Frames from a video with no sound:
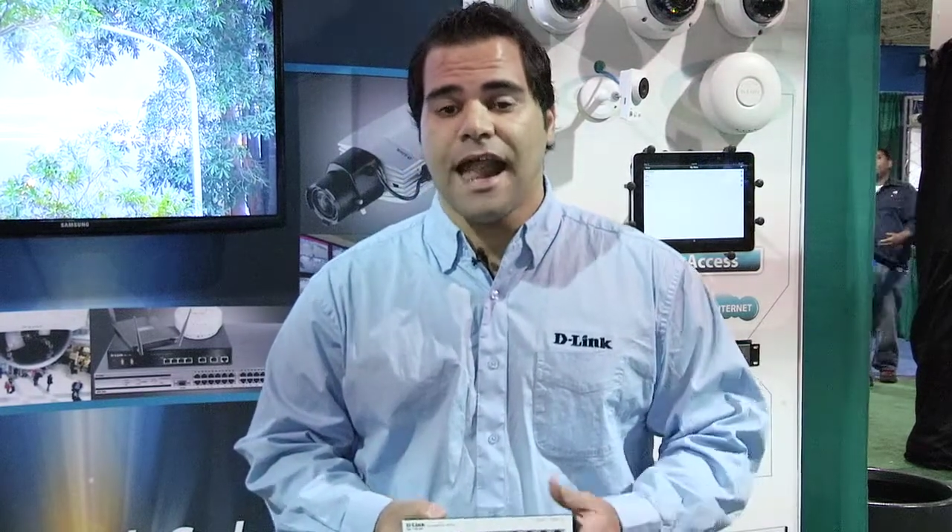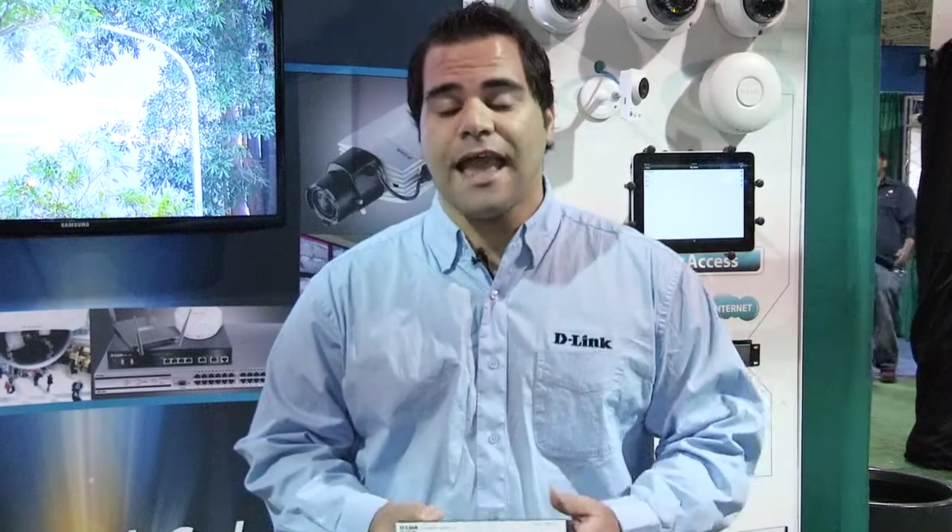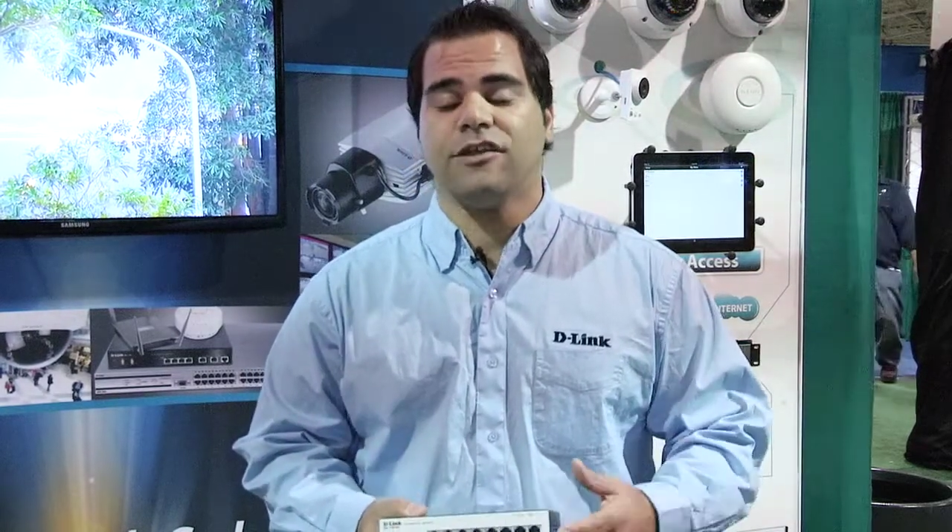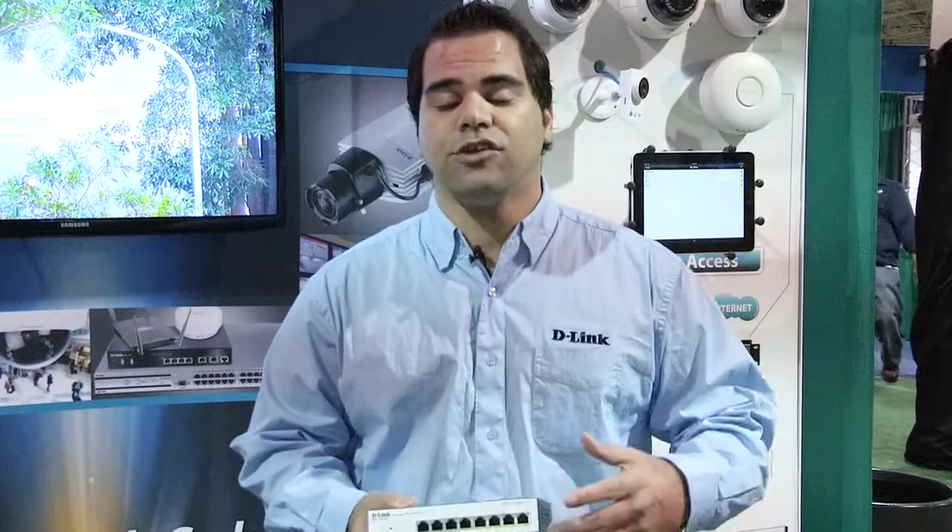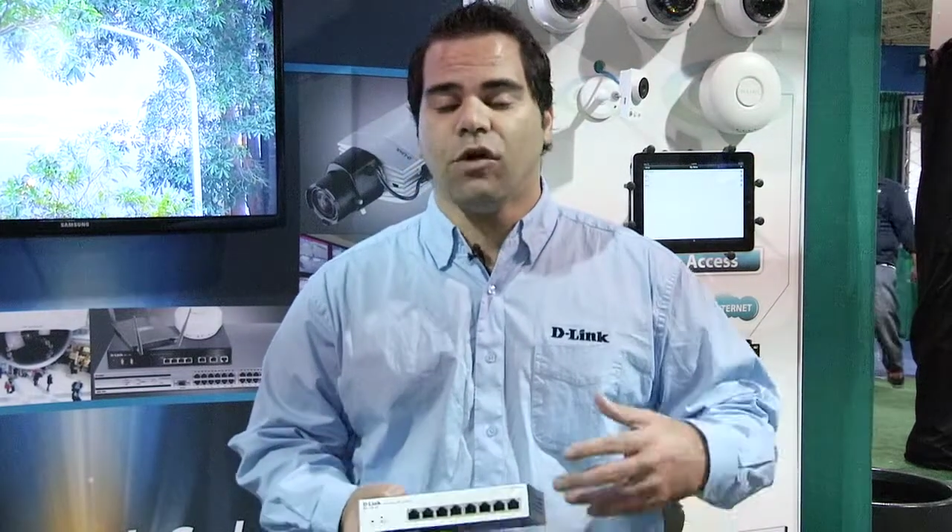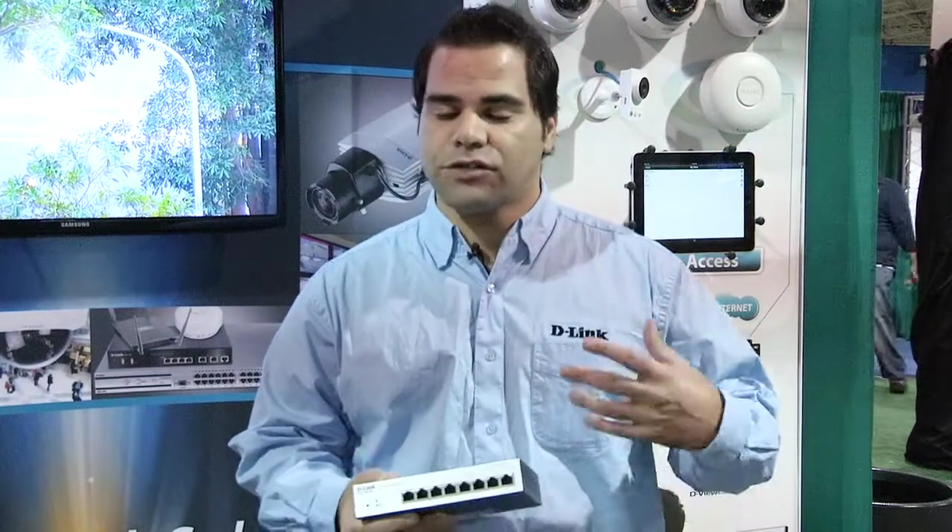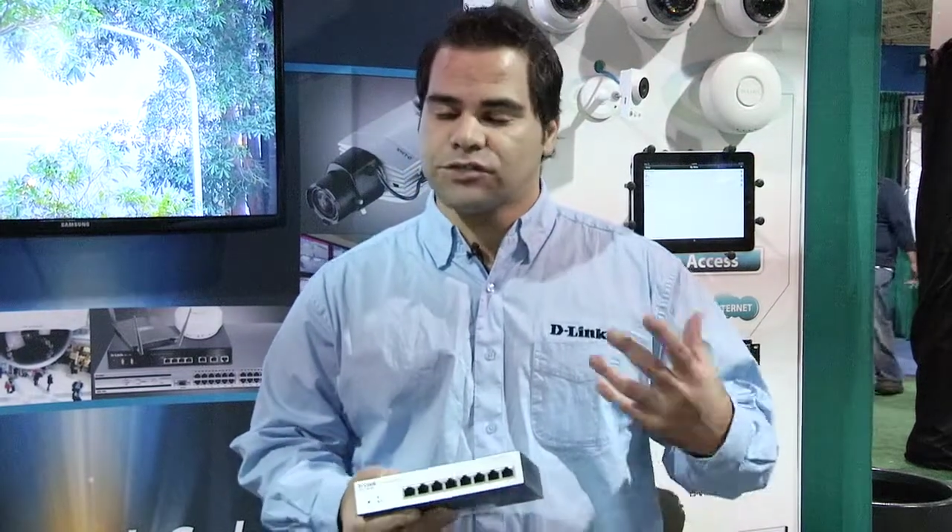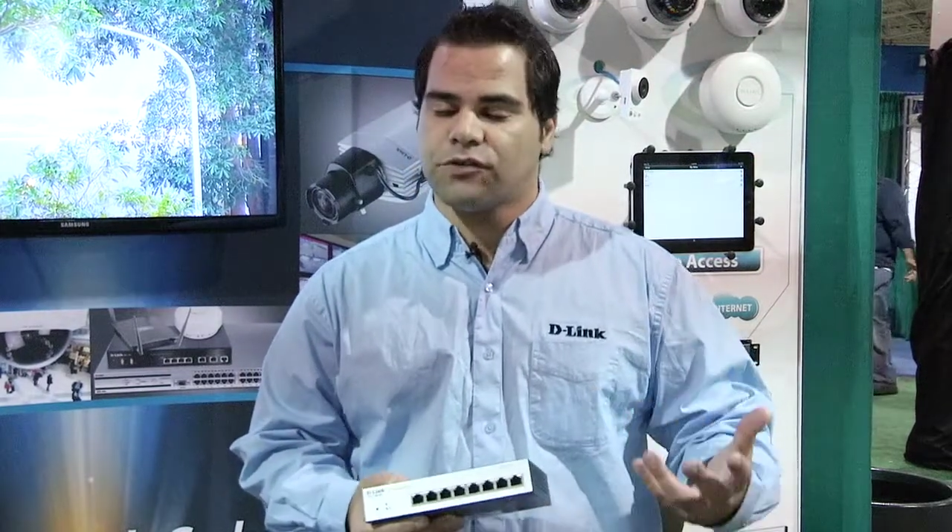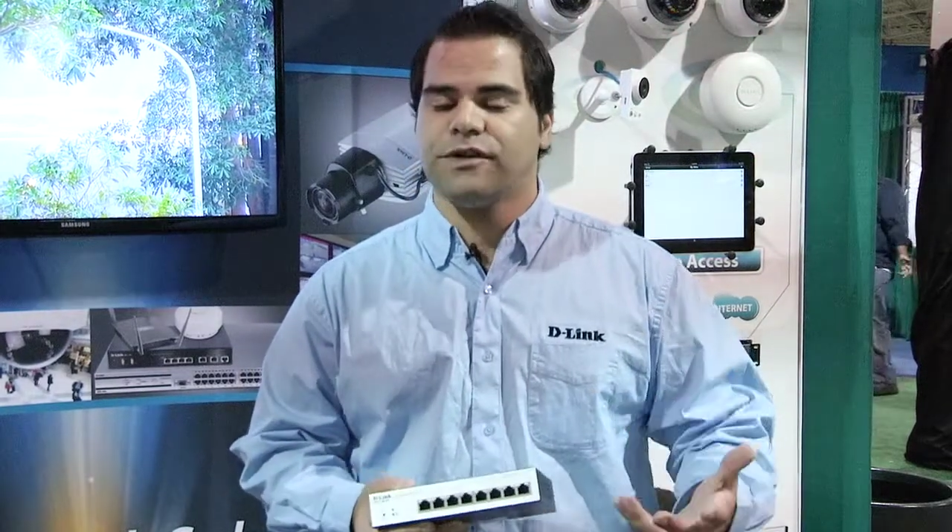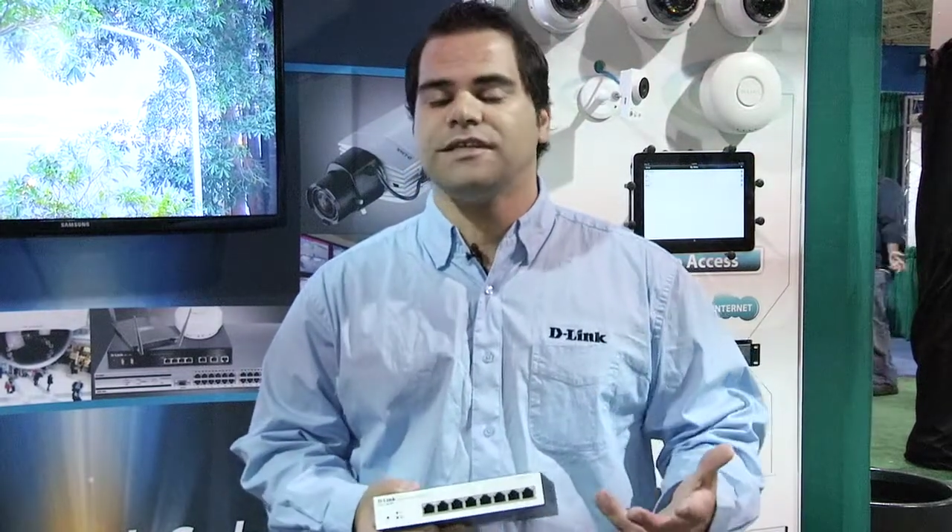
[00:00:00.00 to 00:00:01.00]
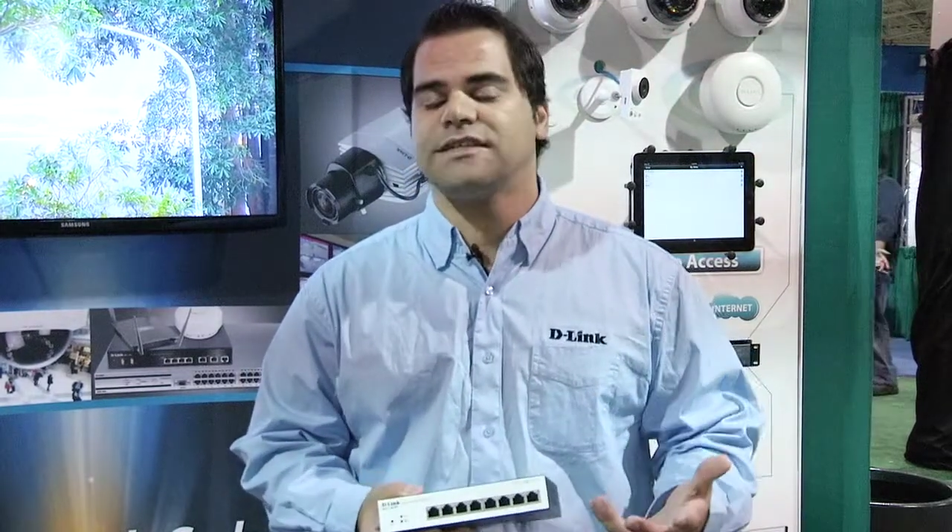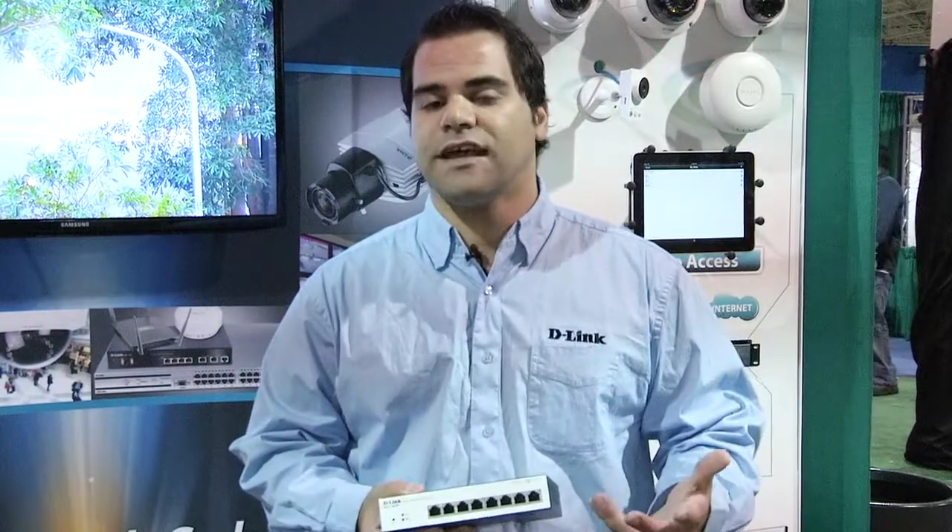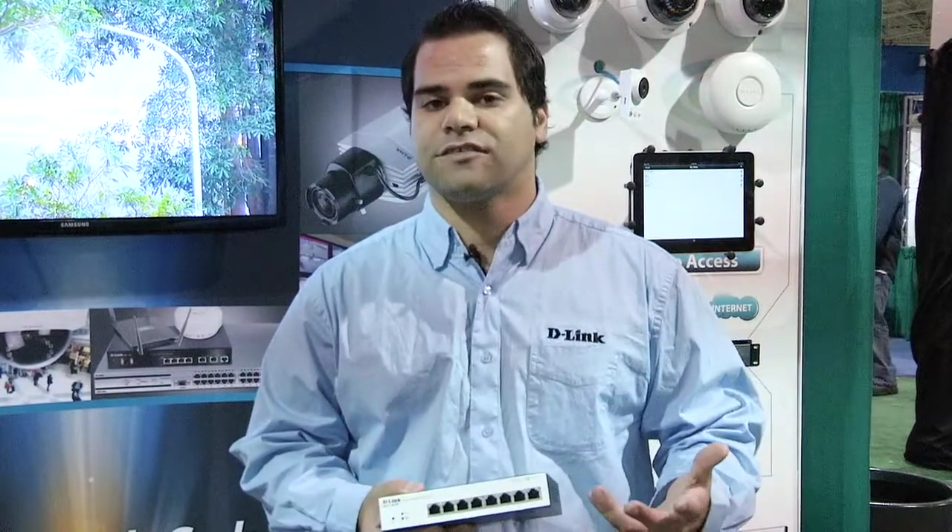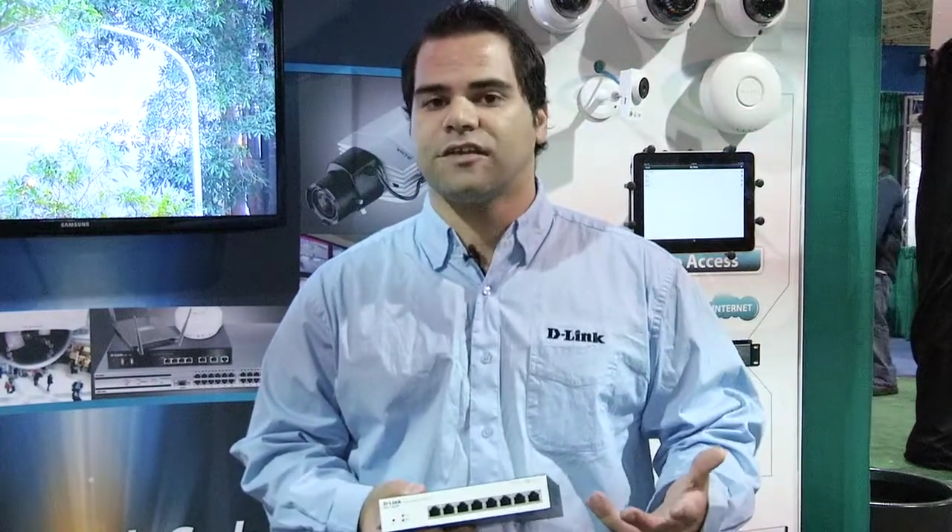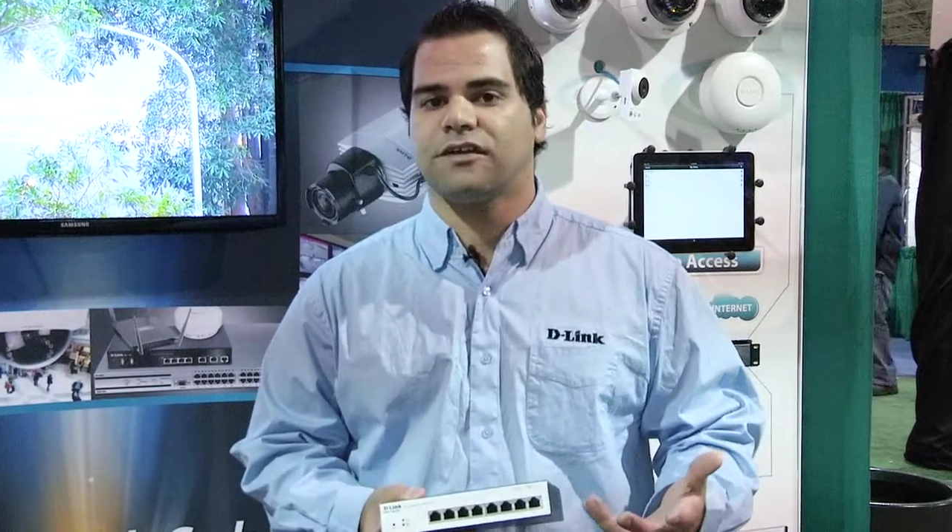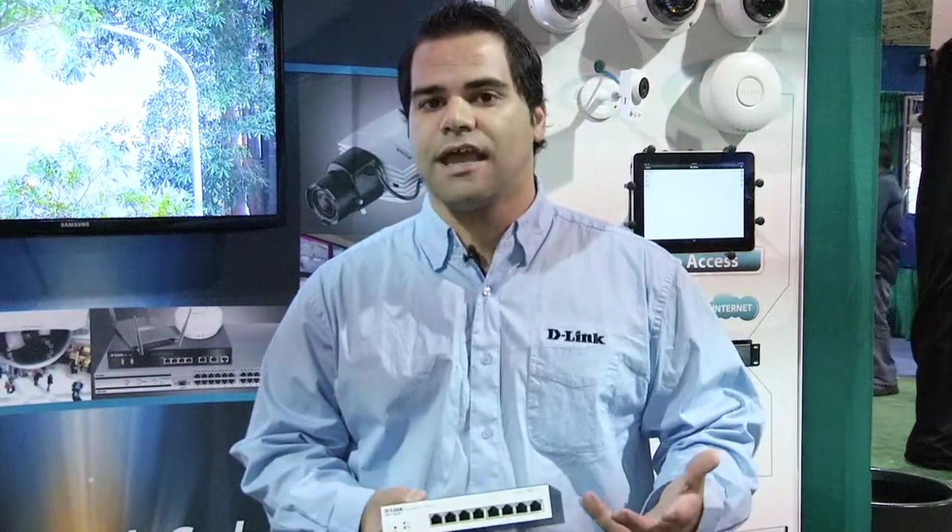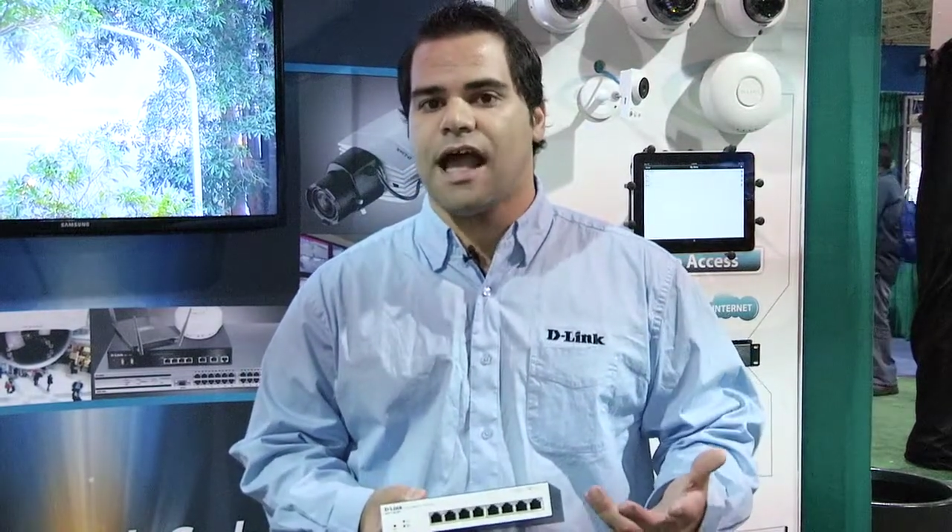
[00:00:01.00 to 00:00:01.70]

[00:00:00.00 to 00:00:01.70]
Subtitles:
and you also don't need to necessarily